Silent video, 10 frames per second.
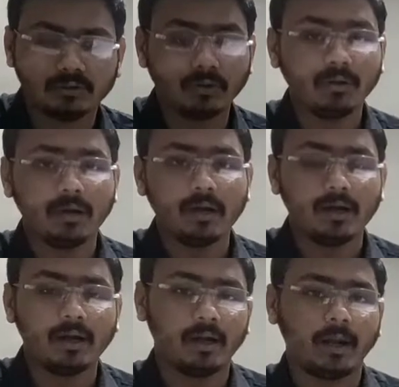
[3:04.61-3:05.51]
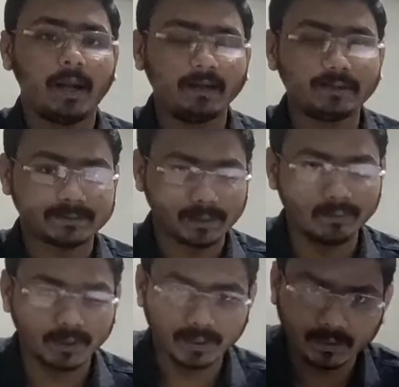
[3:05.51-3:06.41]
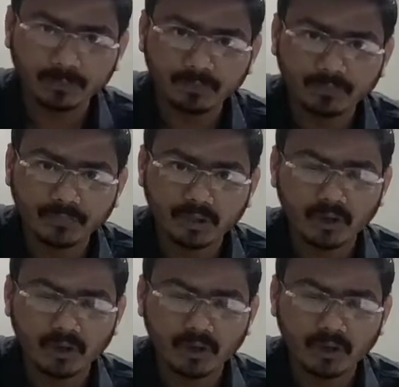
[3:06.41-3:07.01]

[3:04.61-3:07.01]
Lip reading: So at the 7 a.m.